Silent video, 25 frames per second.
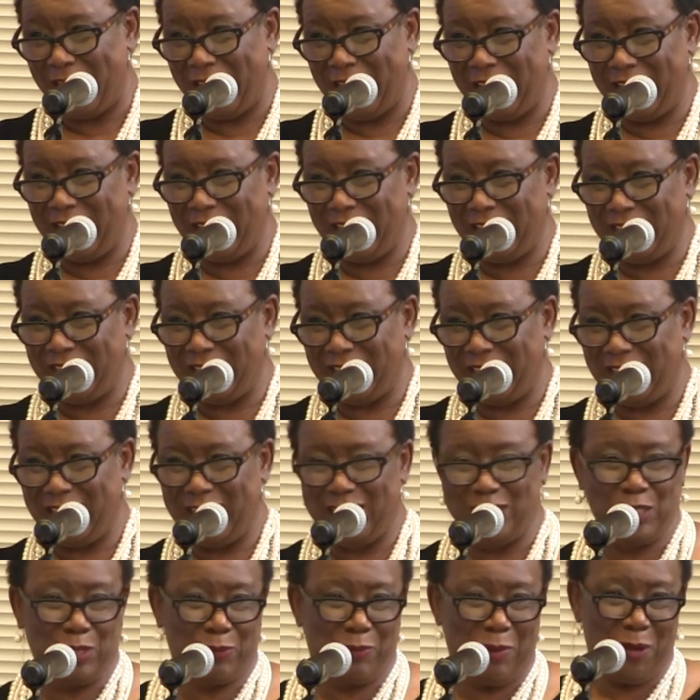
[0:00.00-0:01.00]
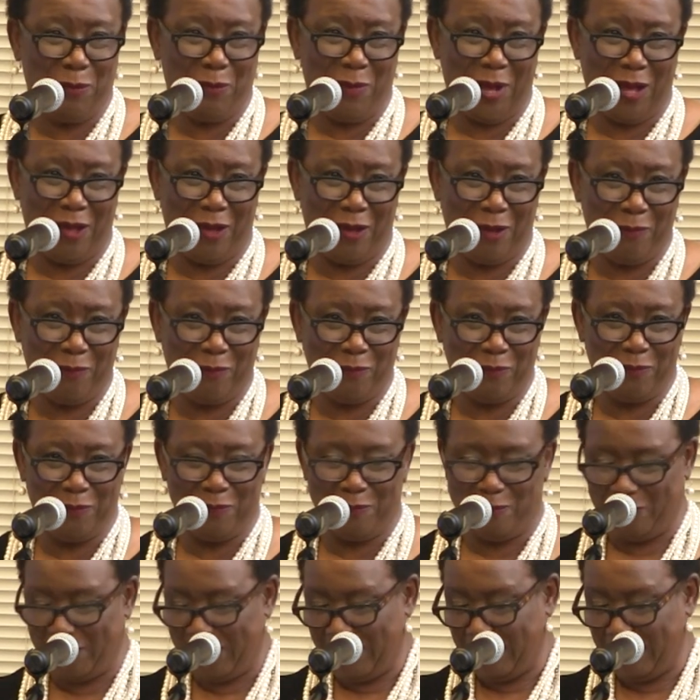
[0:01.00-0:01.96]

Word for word: and that's my mom,